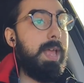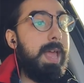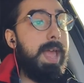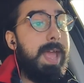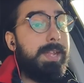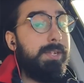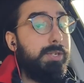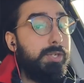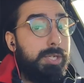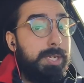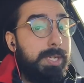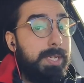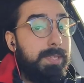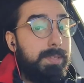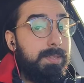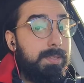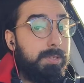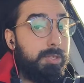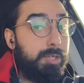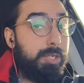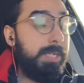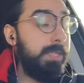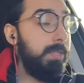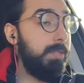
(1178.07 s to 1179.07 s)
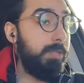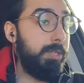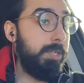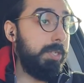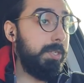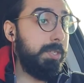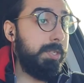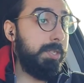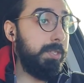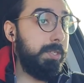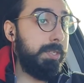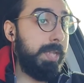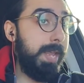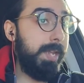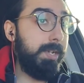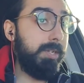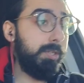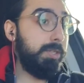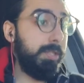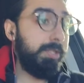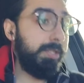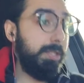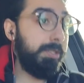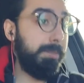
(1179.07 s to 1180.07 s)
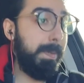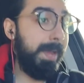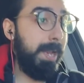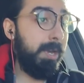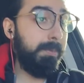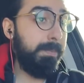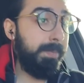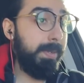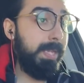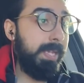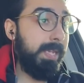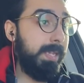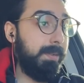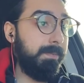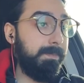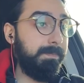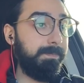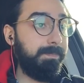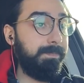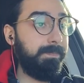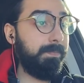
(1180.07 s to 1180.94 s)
And she's just as dangerous as Mayor Pete,